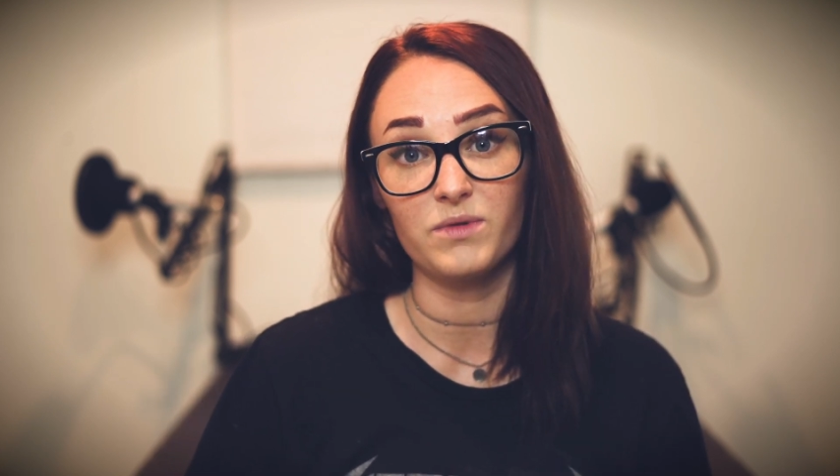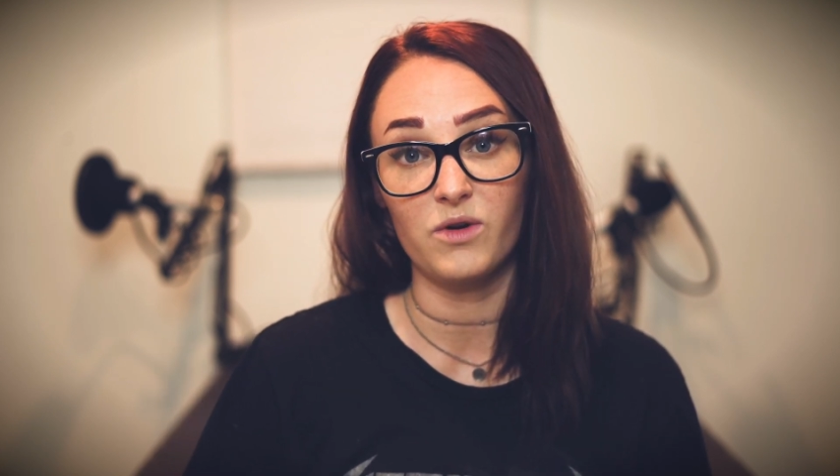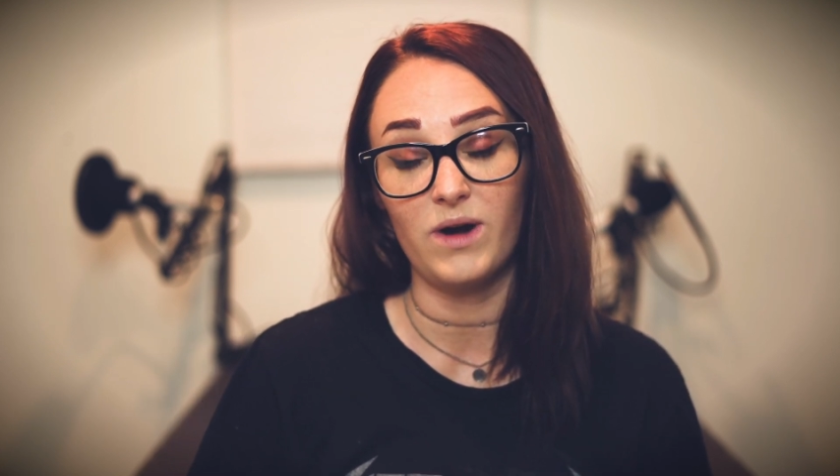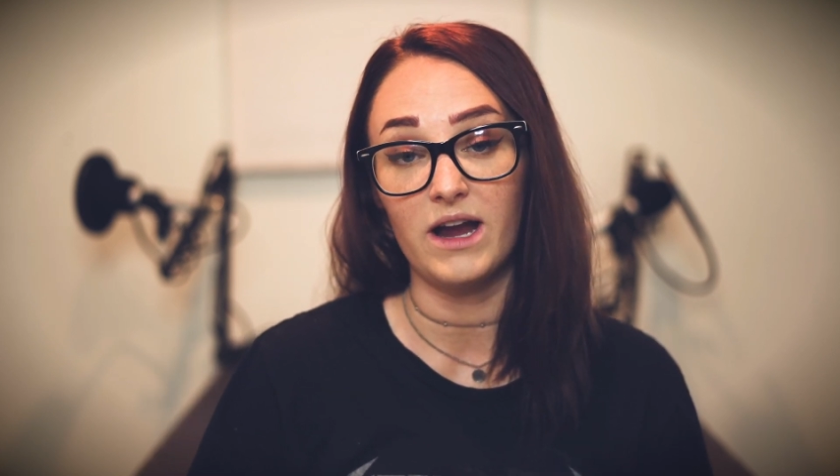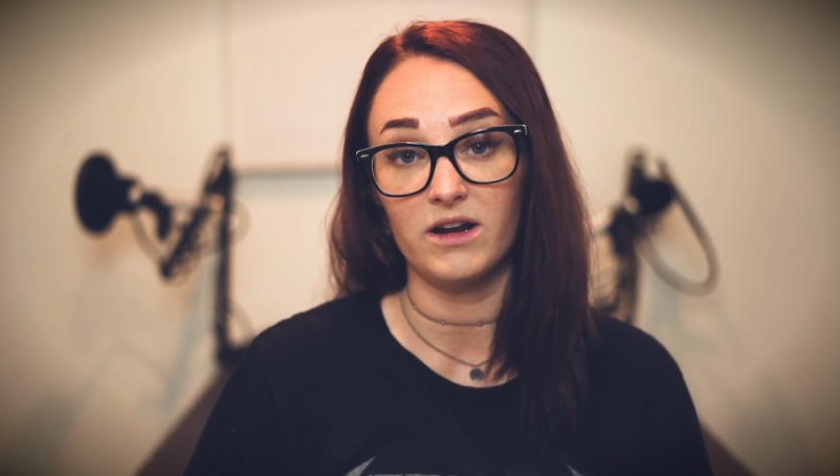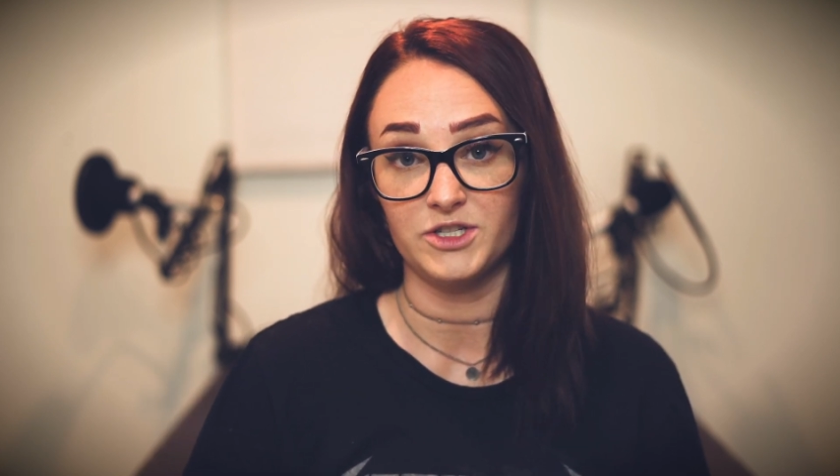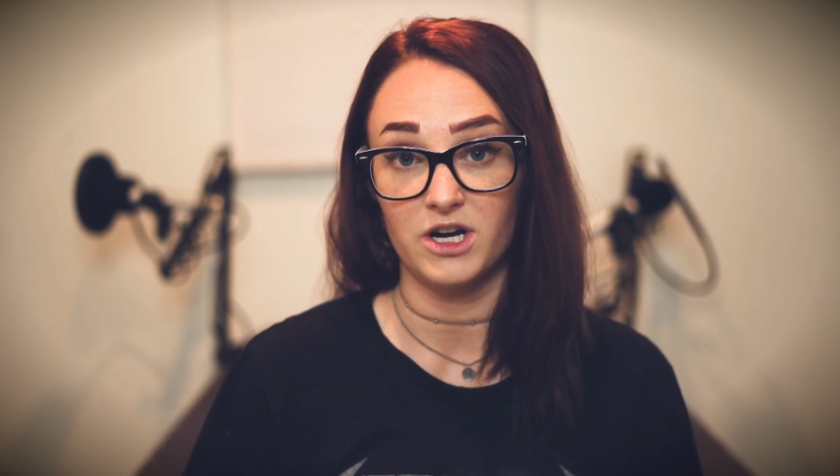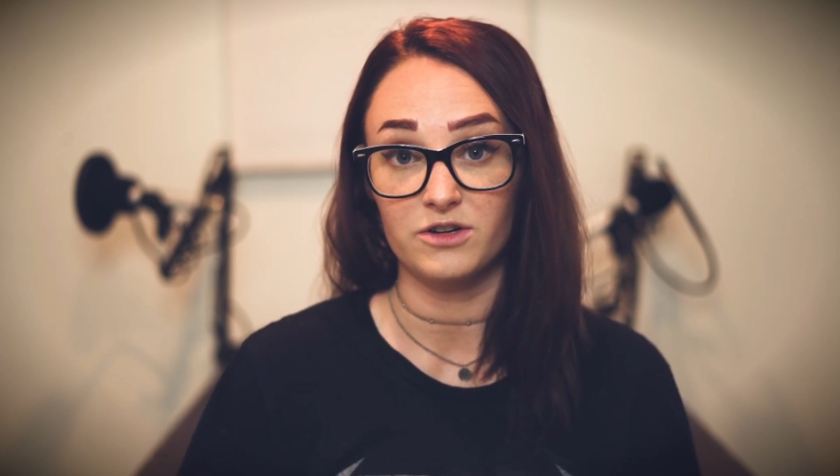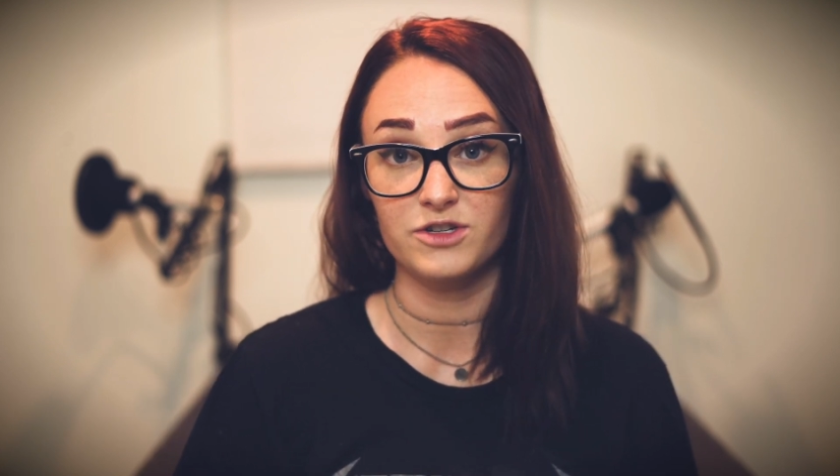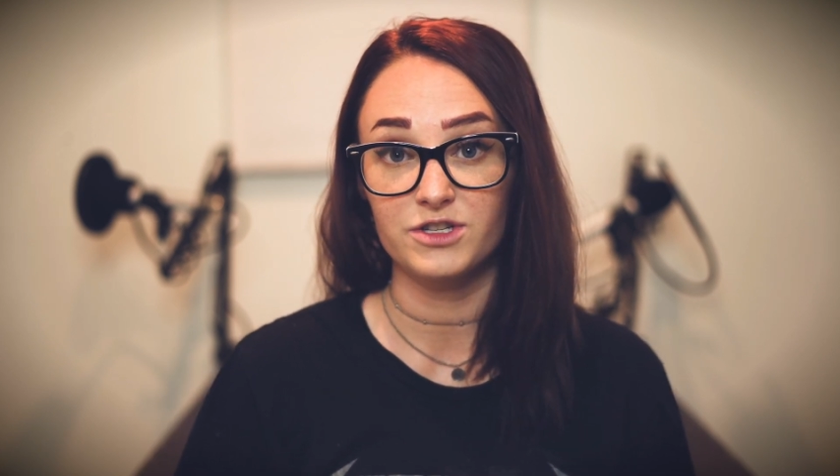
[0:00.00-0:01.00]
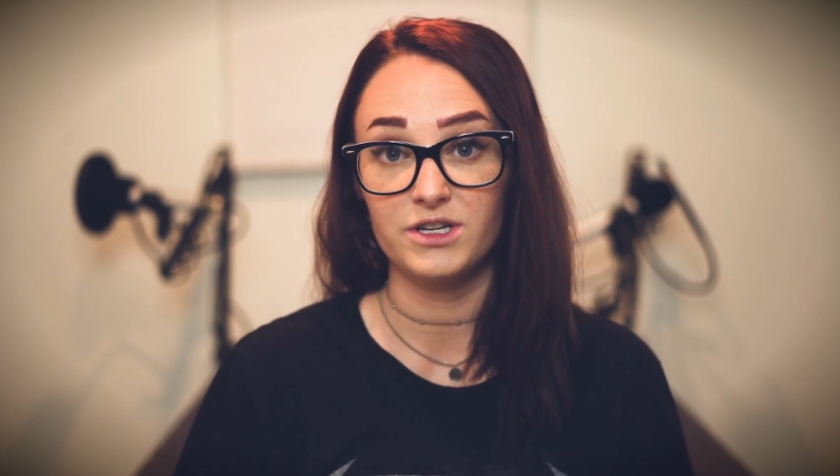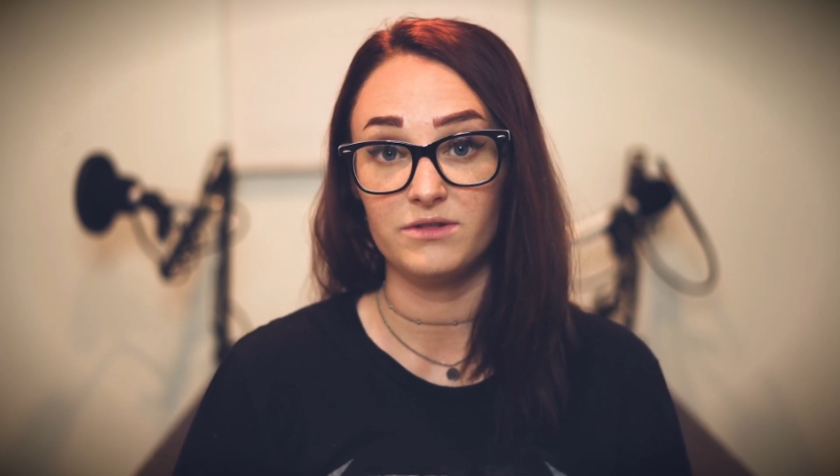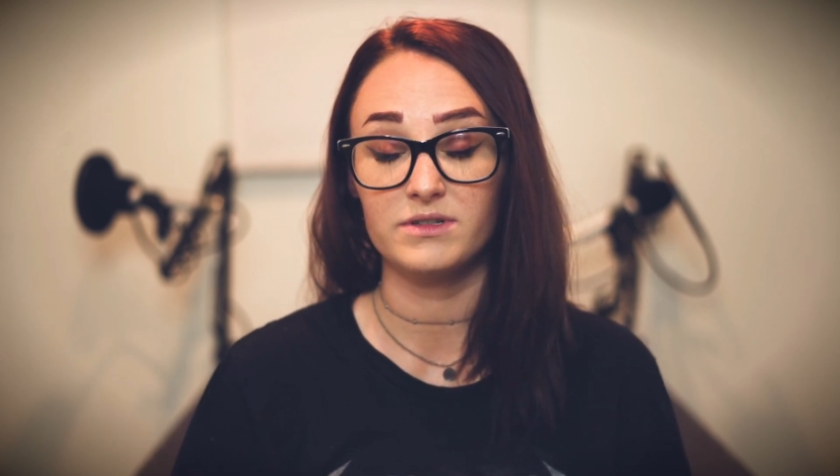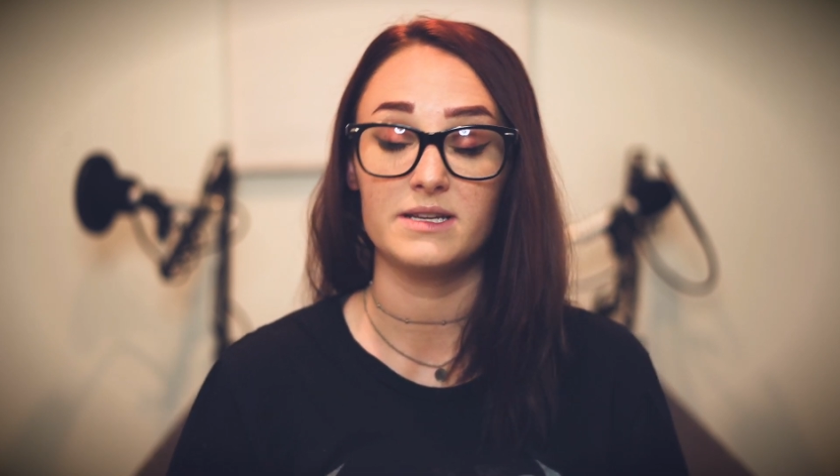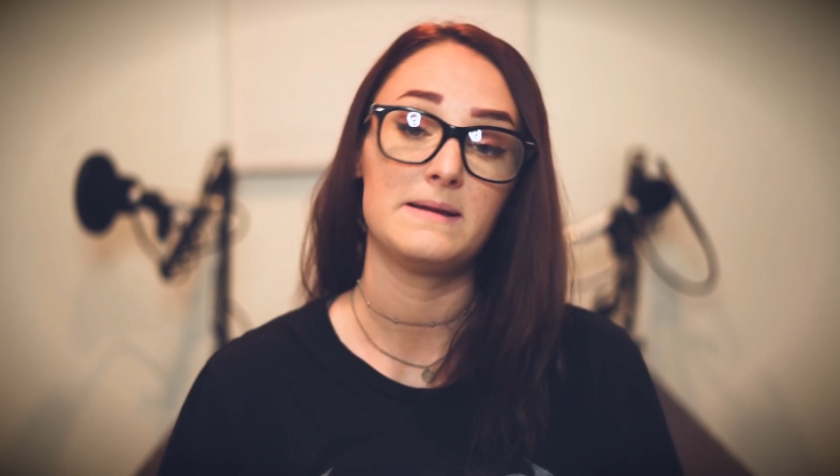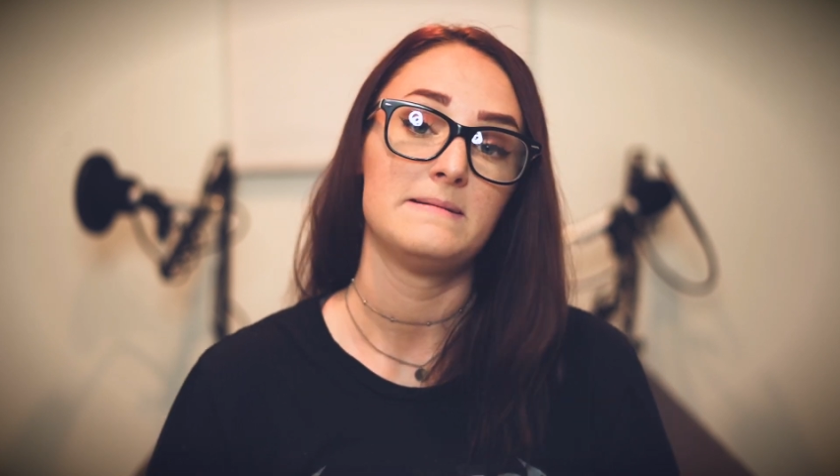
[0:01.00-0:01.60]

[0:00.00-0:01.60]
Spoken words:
require a doctor's note